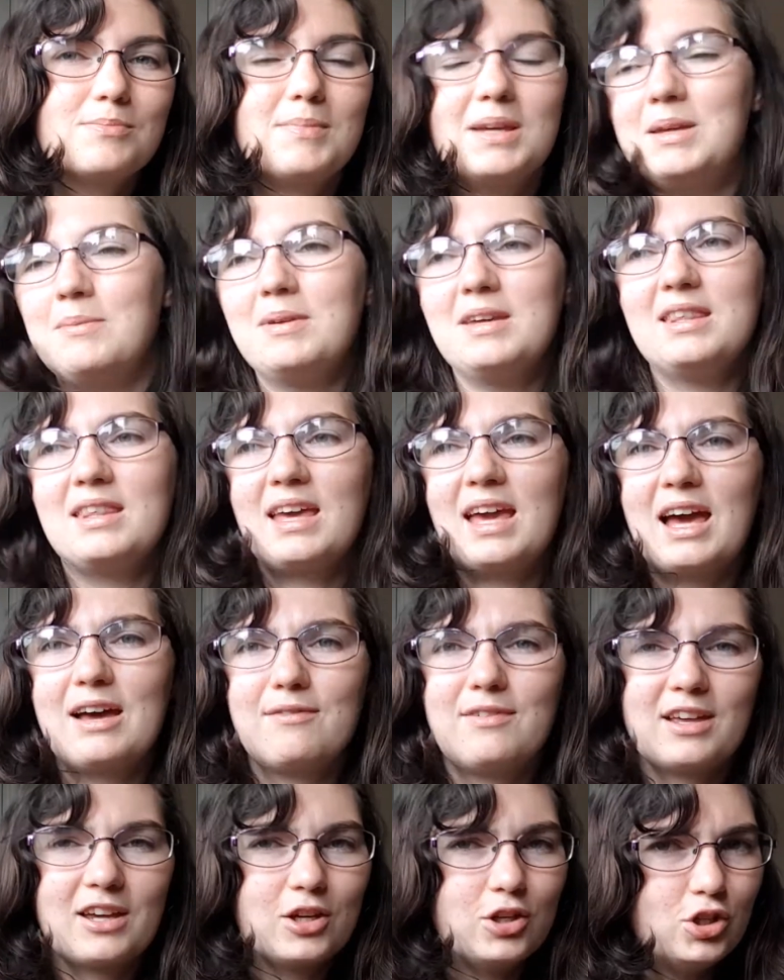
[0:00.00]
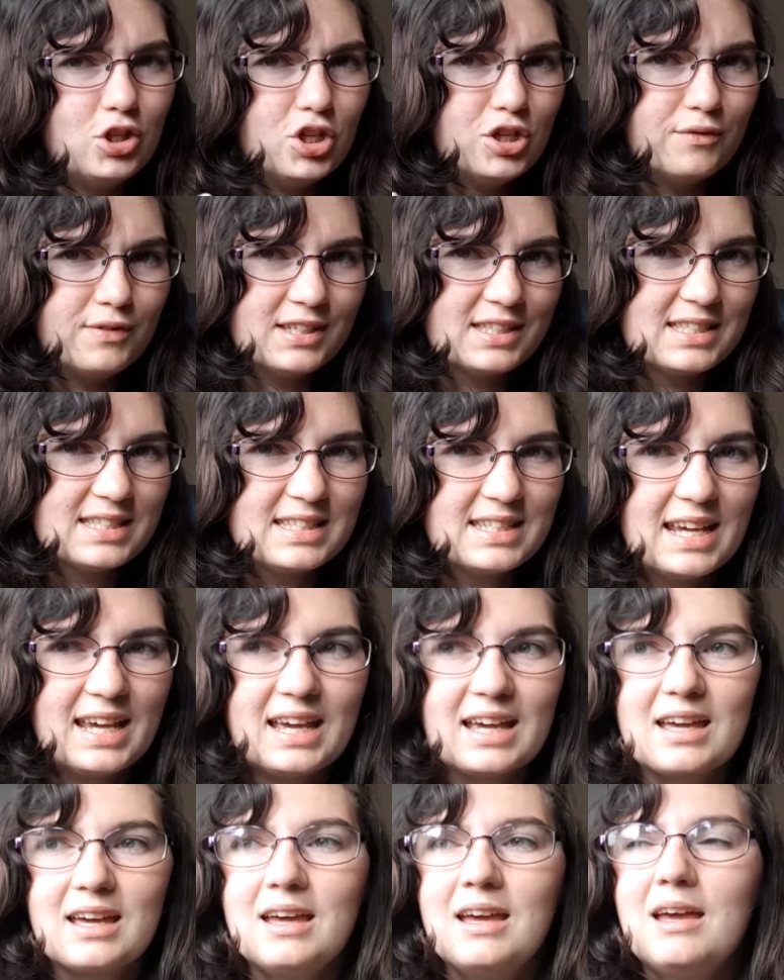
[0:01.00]
Maybe they have like a nervous
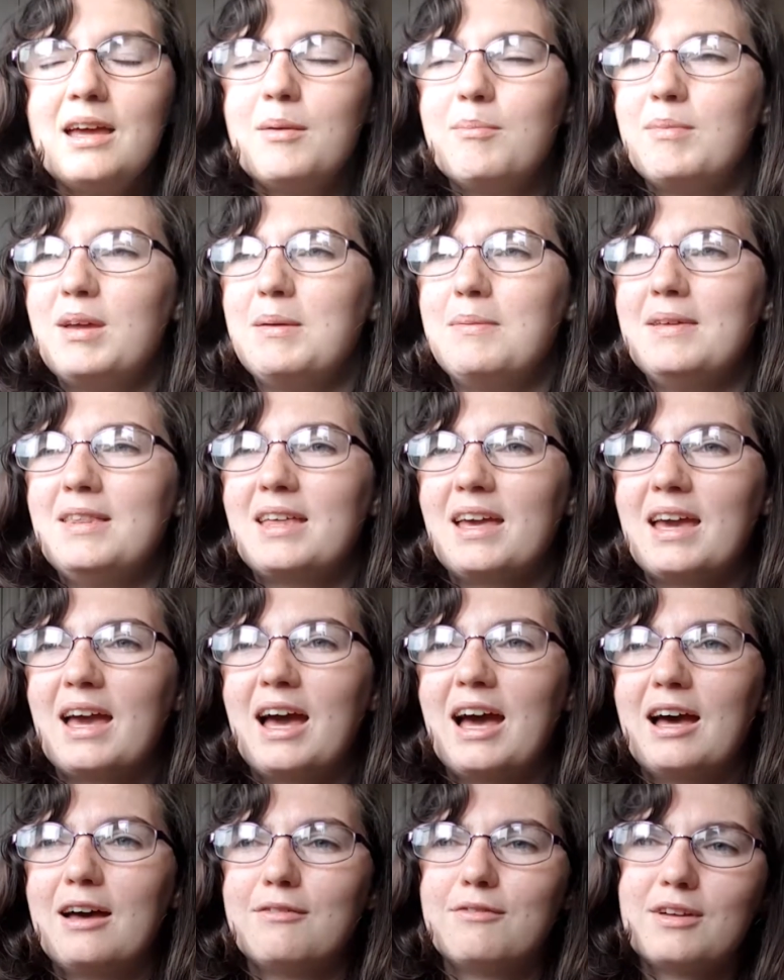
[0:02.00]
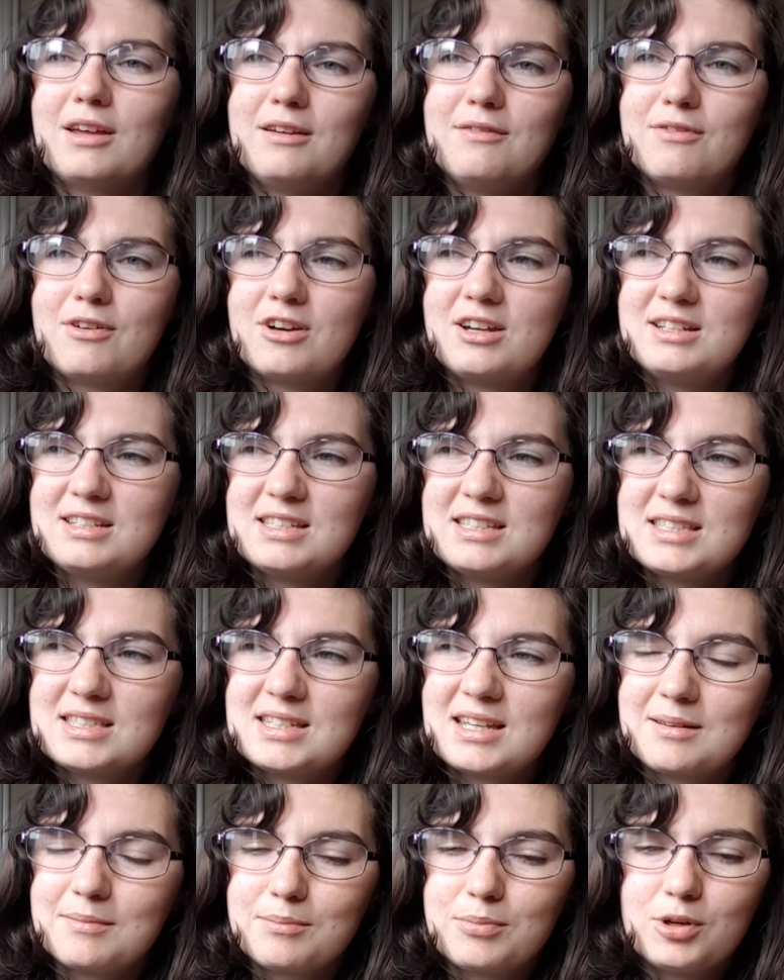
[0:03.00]
tic, maybe they have a very
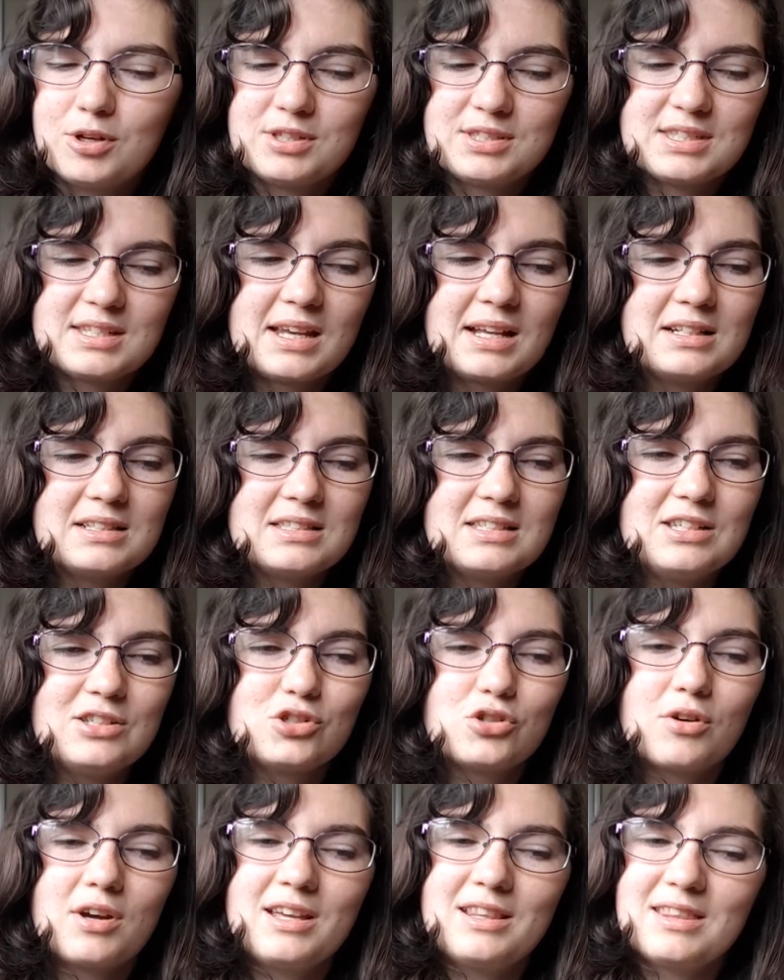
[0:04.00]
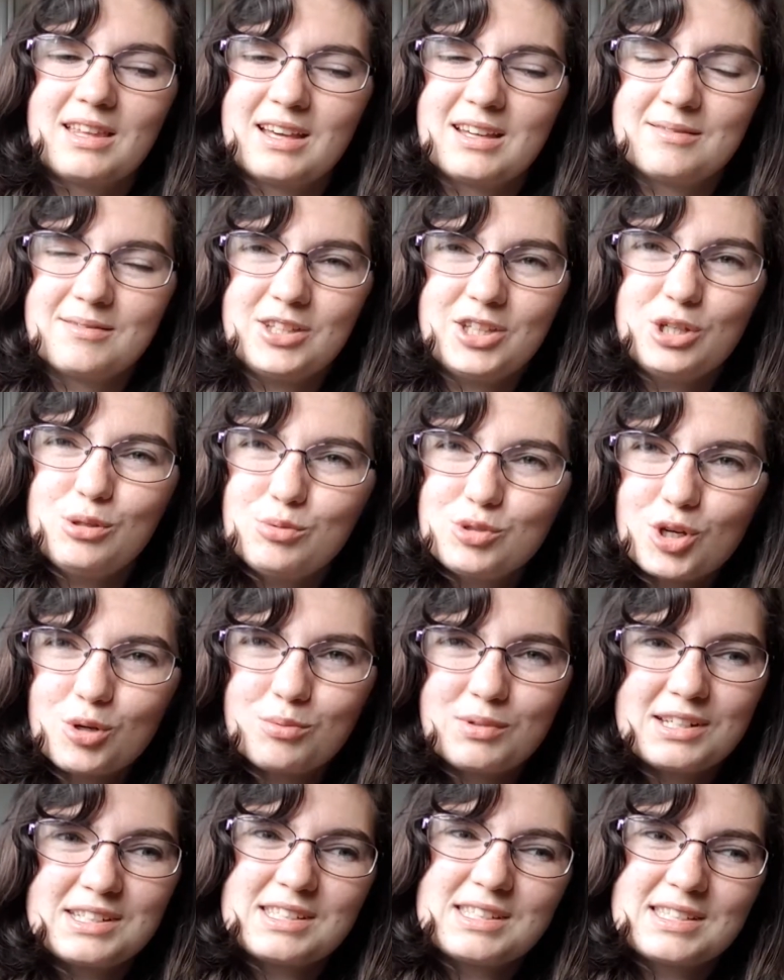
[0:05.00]
distinct personality trait that you don't
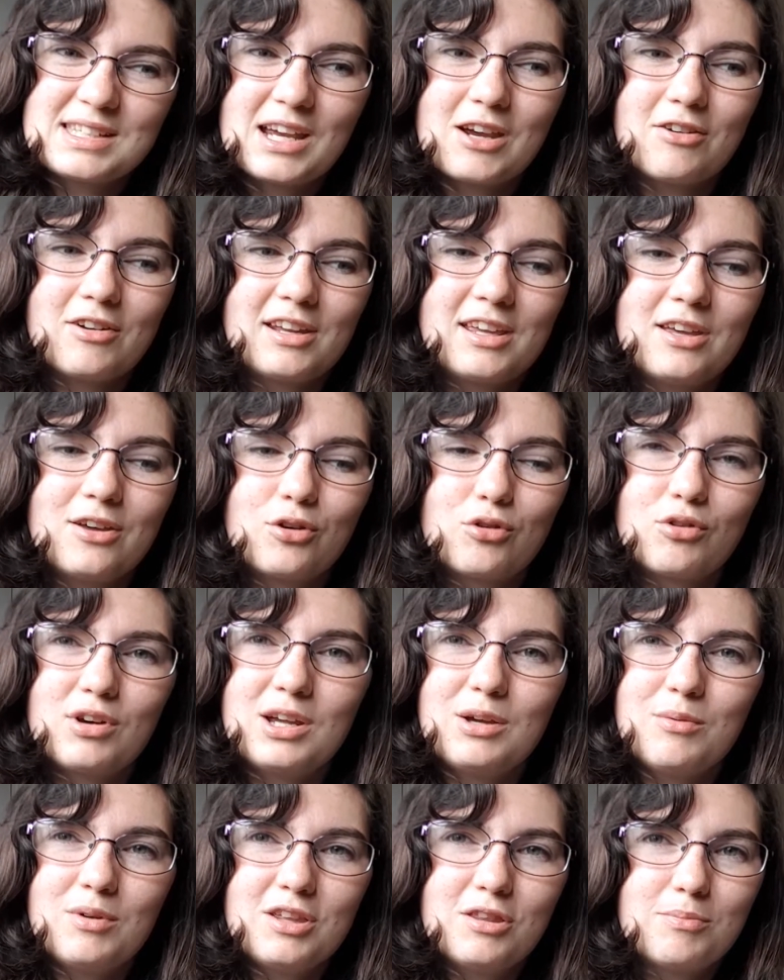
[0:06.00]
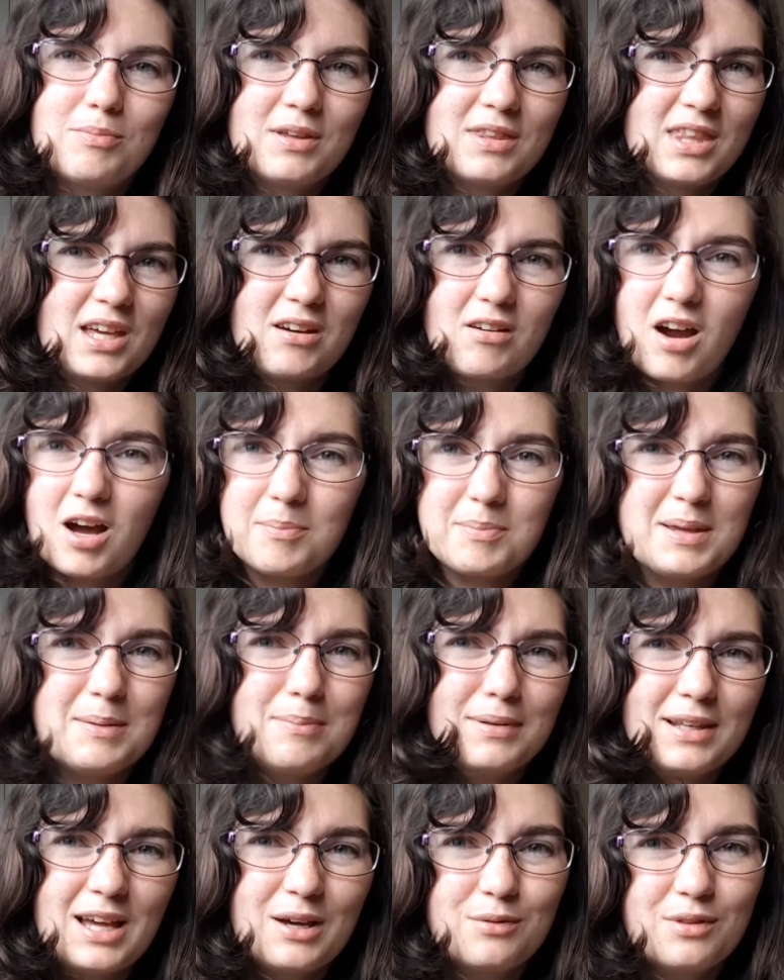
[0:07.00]
necessarily agree with, but there are
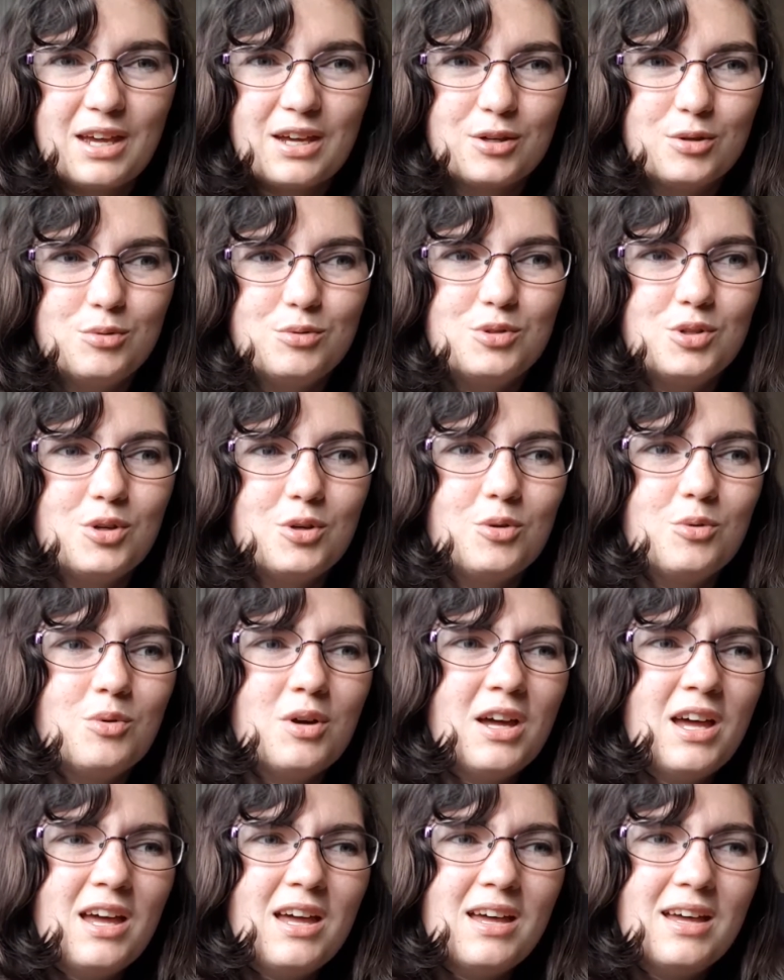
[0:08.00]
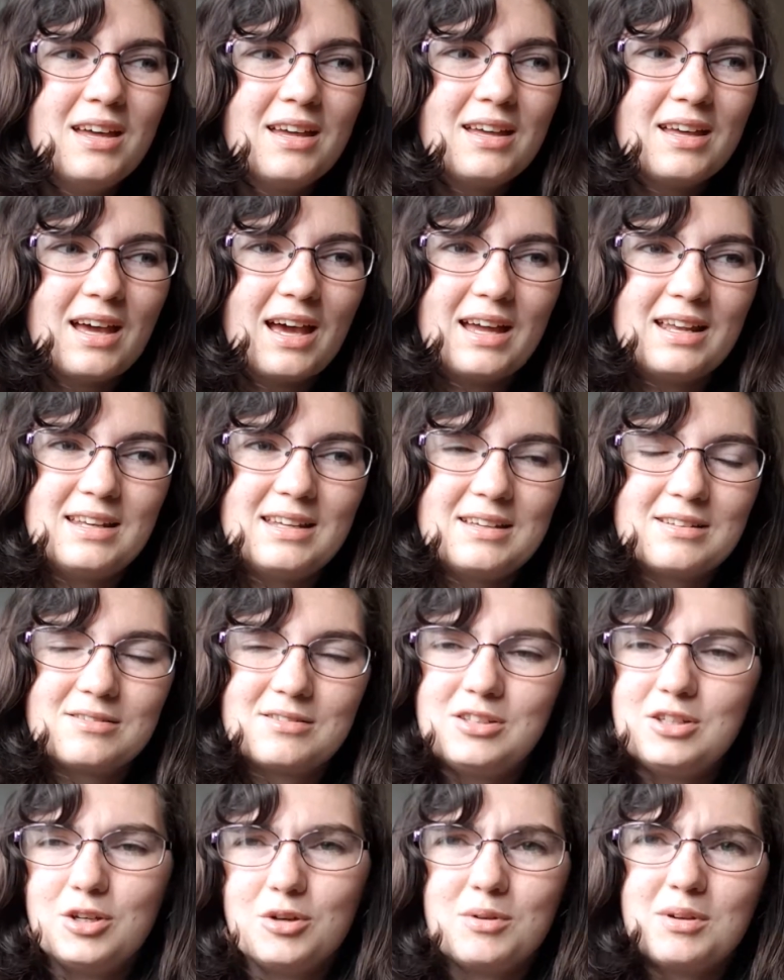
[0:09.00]
people out there who do, and
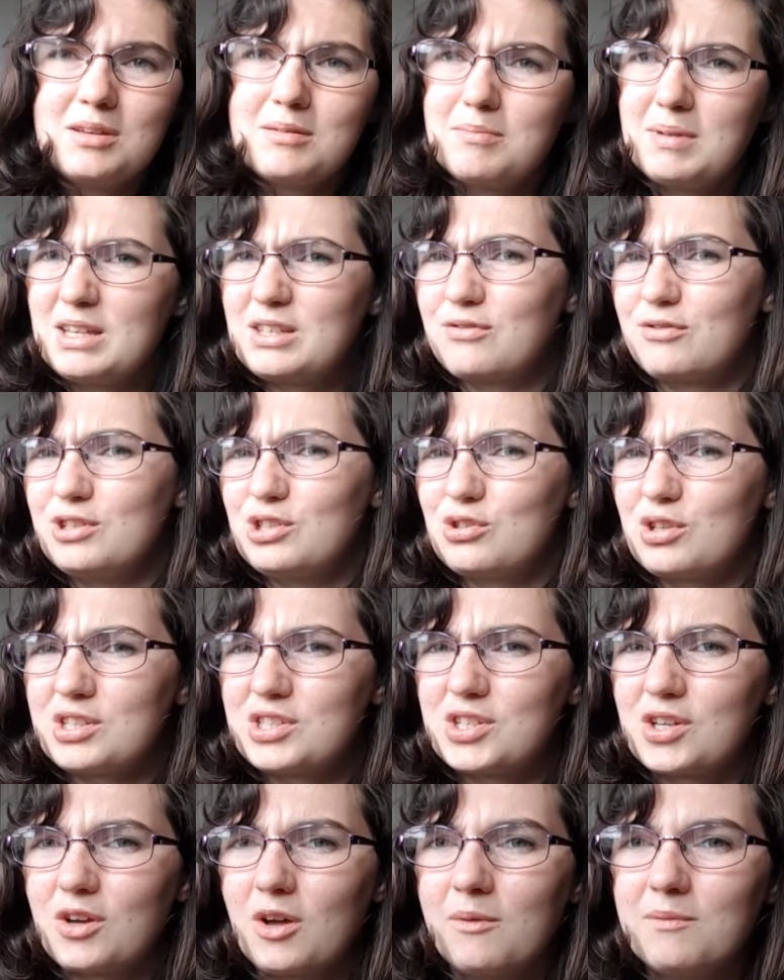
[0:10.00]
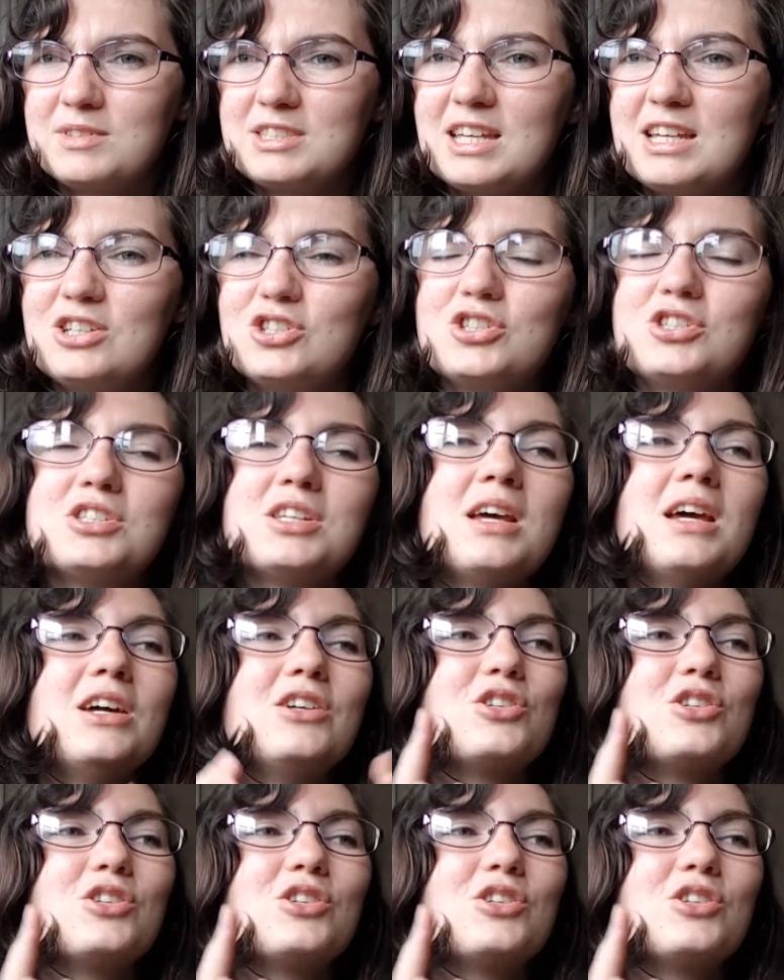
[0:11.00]
it makes for interesting conversations.